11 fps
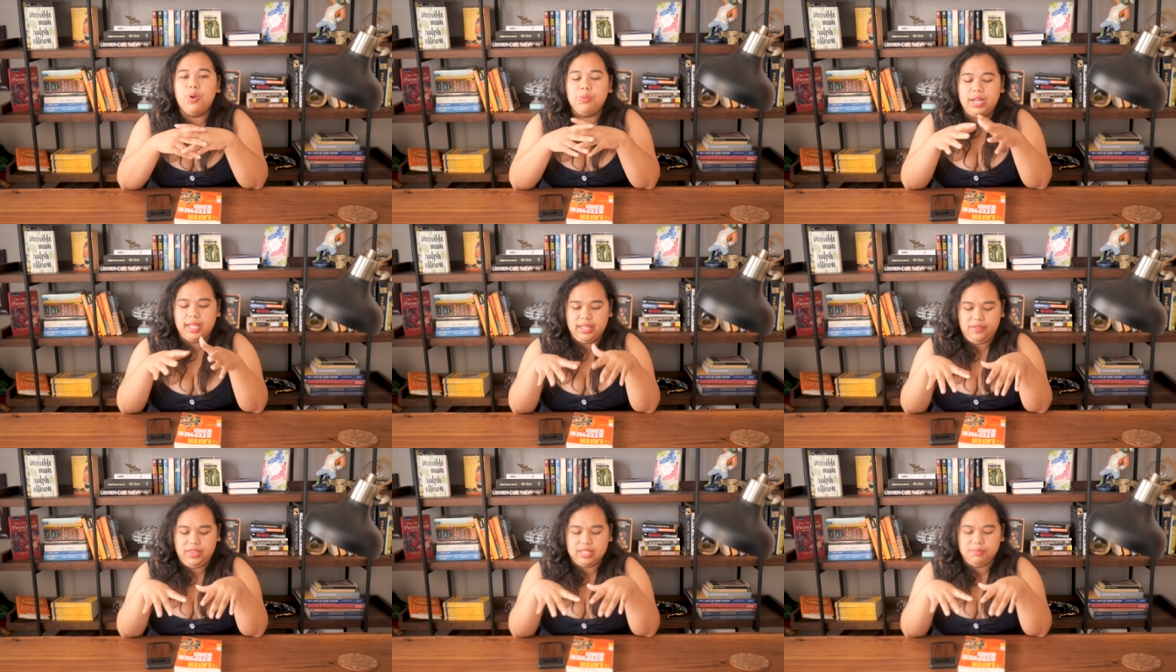what would I
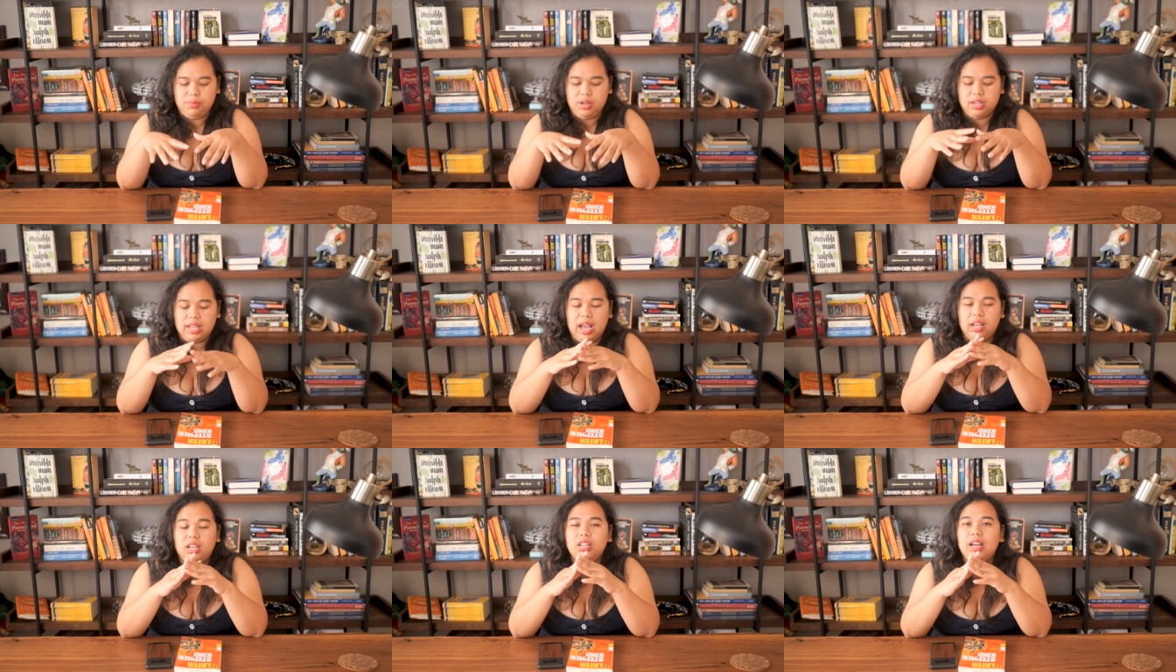give this book?
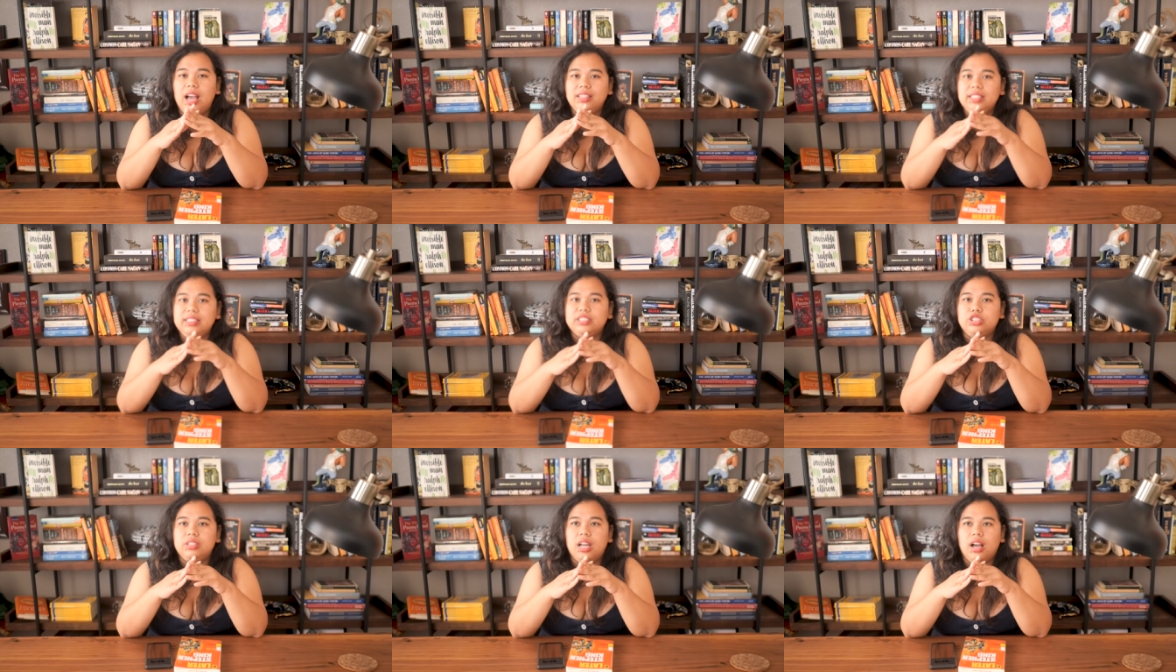I know I,
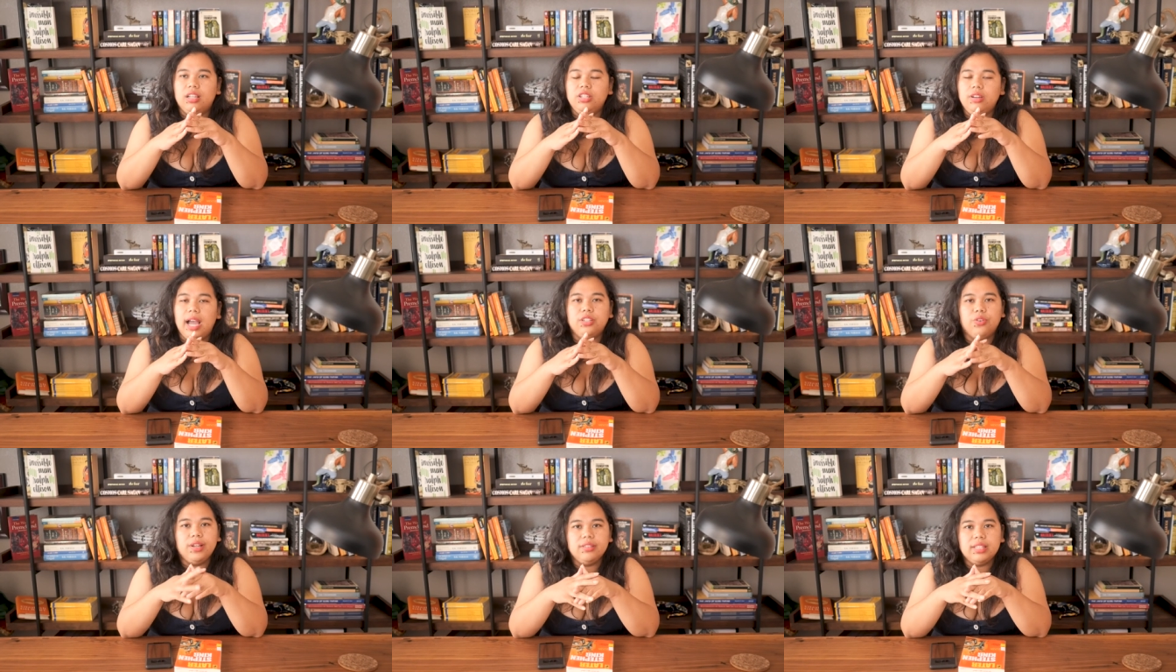you know, I
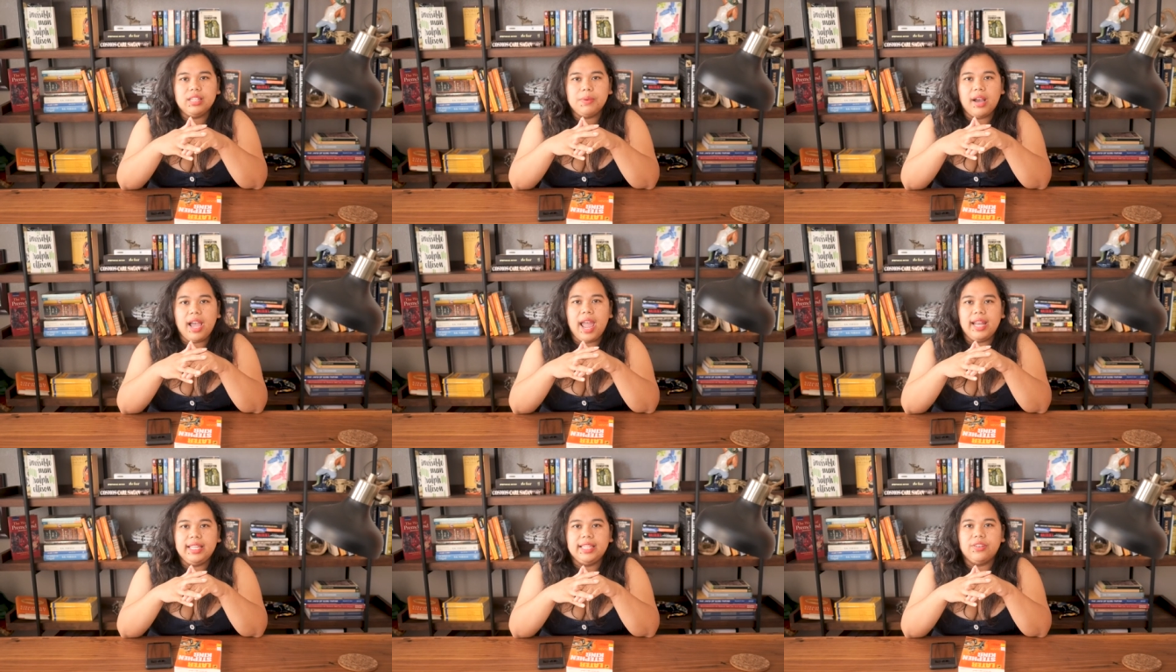try to think about
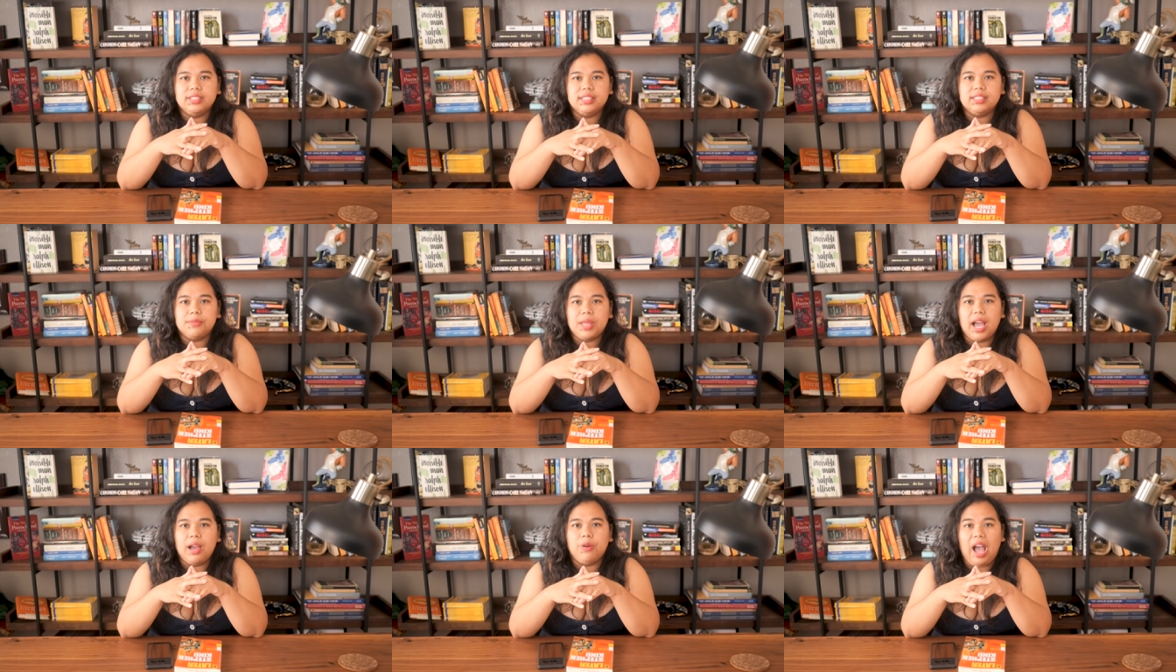any criticism
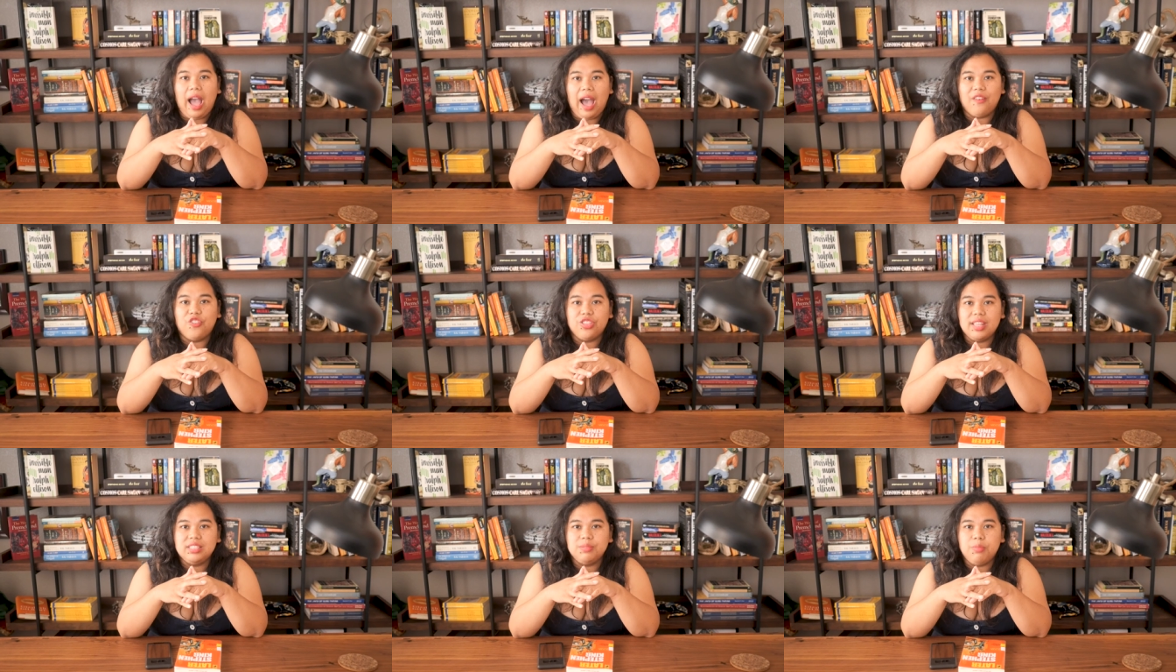that I will have with
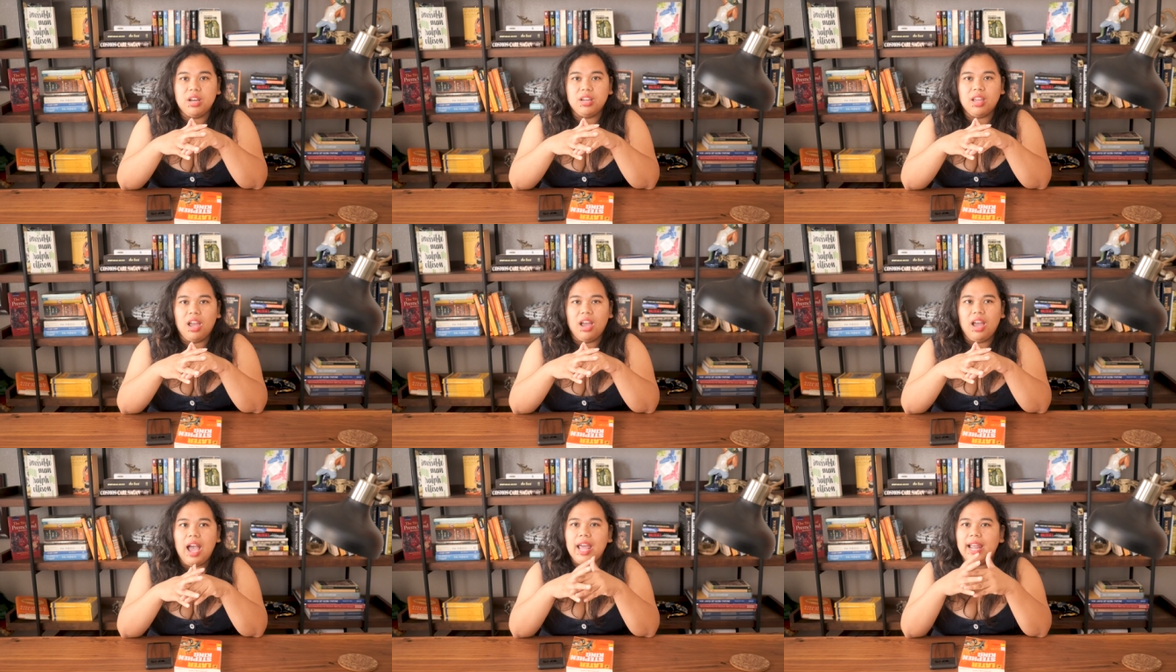this book
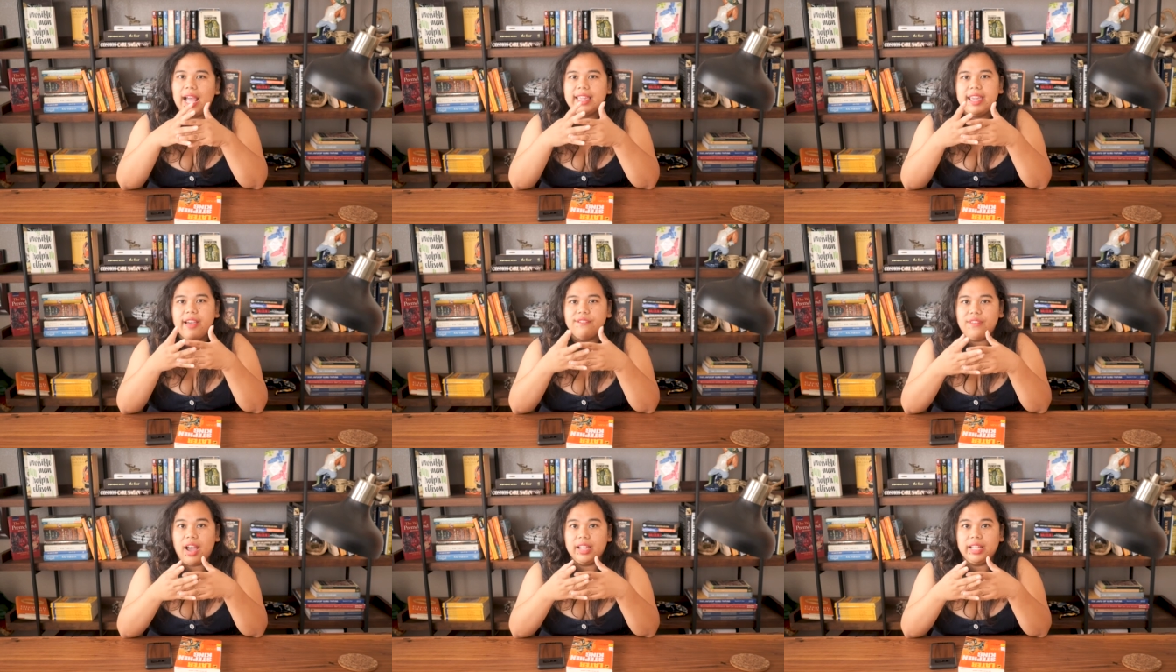and I can't
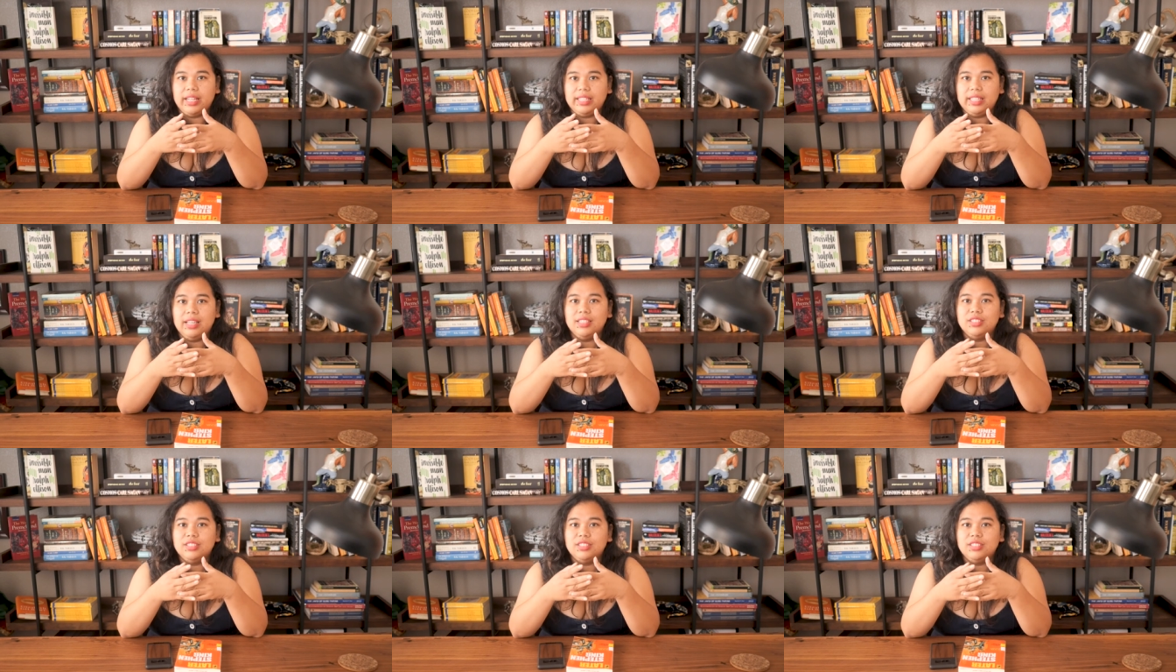find any.